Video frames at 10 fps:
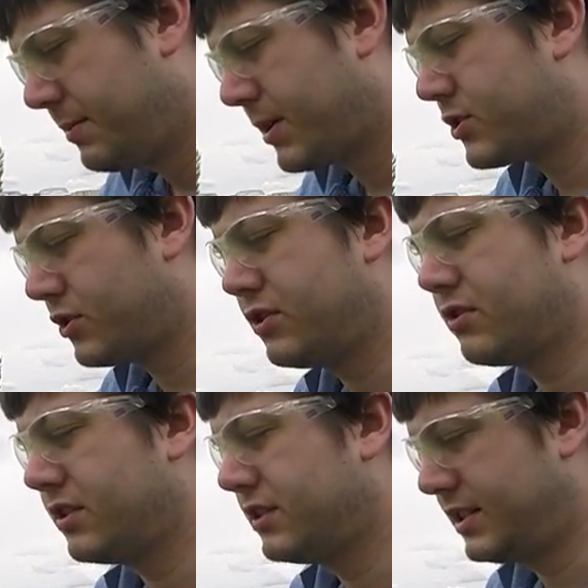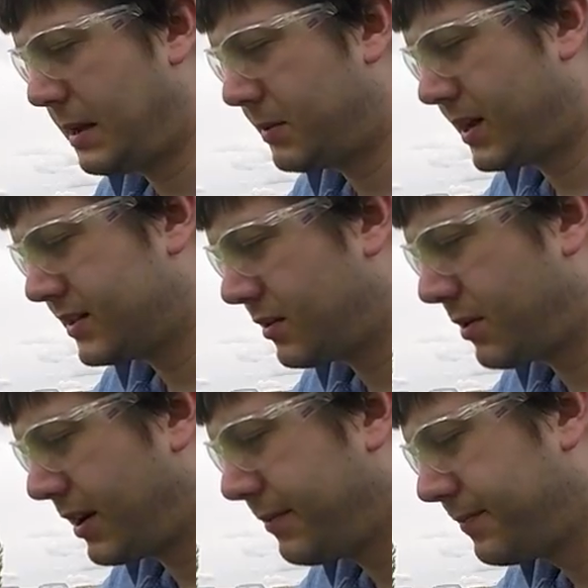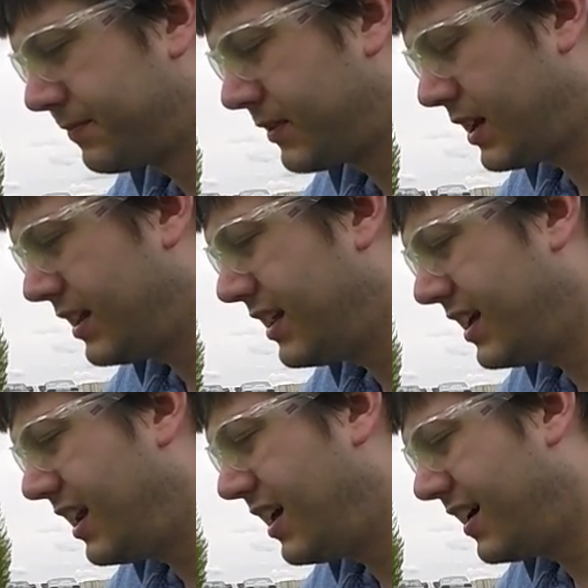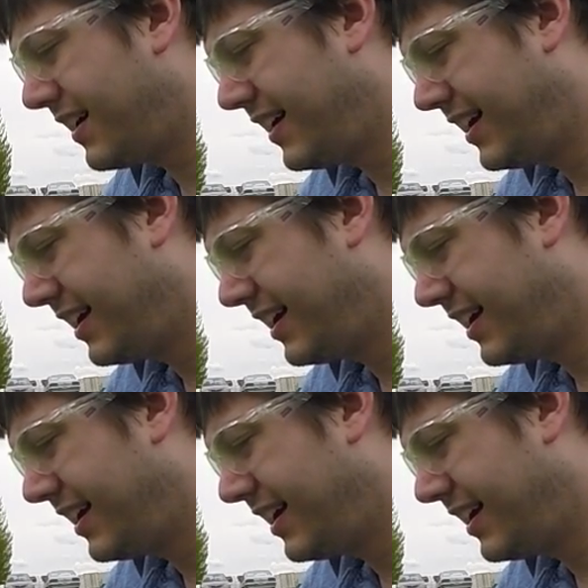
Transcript: Make sure you're in stabilize either way. And then uh,